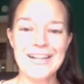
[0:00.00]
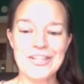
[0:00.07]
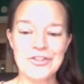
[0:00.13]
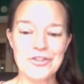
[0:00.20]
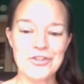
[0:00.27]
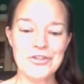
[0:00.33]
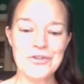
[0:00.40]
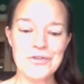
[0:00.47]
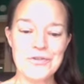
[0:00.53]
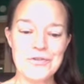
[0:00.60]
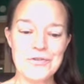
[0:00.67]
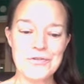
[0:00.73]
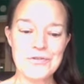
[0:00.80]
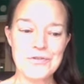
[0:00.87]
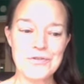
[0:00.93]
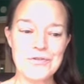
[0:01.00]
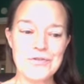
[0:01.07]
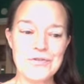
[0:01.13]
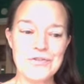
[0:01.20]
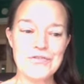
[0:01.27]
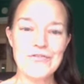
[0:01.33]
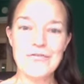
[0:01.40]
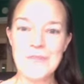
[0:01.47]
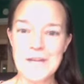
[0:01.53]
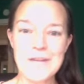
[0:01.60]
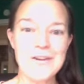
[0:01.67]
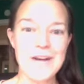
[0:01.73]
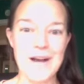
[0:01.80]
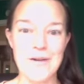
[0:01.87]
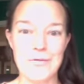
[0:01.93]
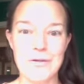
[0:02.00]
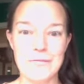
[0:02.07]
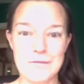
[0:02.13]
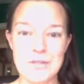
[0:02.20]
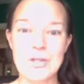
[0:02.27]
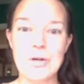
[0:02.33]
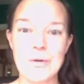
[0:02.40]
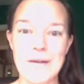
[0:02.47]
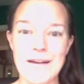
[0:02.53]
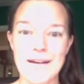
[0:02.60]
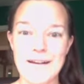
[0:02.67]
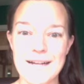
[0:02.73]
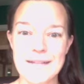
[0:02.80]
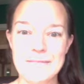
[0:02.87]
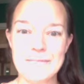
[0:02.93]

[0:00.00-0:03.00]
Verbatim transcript: to figure out what was going on.